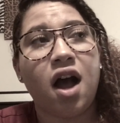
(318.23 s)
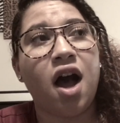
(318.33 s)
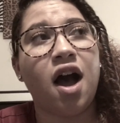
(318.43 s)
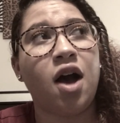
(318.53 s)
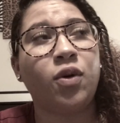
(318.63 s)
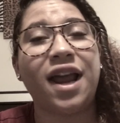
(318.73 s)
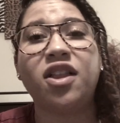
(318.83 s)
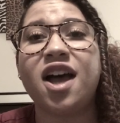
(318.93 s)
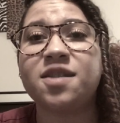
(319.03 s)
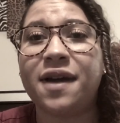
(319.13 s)
When I
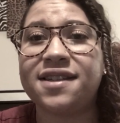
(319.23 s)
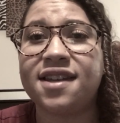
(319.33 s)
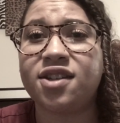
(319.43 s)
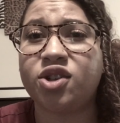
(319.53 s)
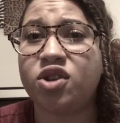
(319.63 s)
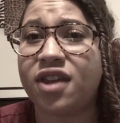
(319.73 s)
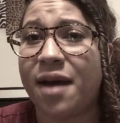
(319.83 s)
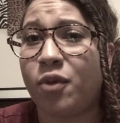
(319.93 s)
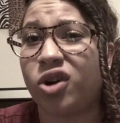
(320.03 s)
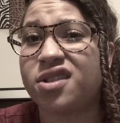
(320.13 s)
lost my sister to
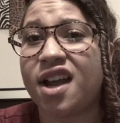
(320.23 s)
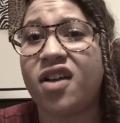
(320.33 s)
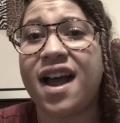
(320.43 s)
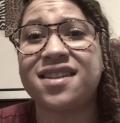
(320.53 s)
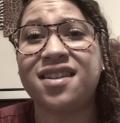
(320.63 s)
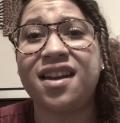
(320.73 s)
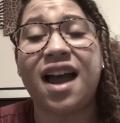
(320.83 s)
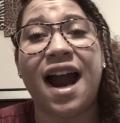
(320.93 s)
that motorcycle accident,